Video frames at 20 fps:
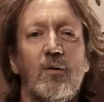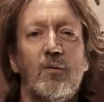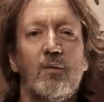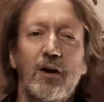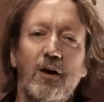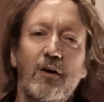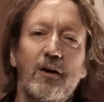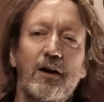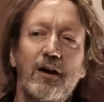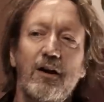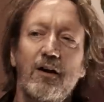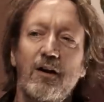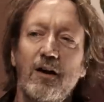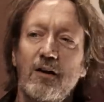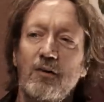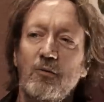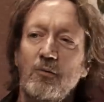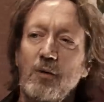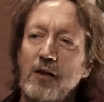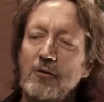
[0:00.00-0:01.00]
We are
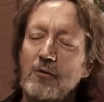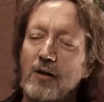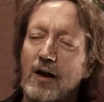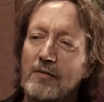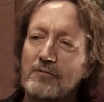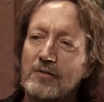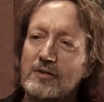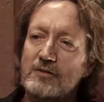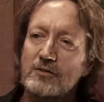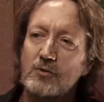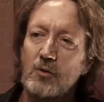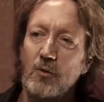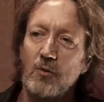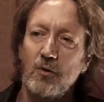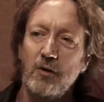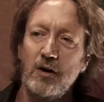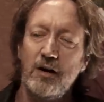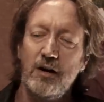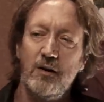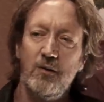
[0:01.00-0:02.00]
here. Rather have the
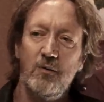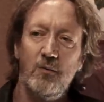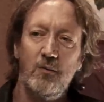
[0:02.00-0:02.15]
story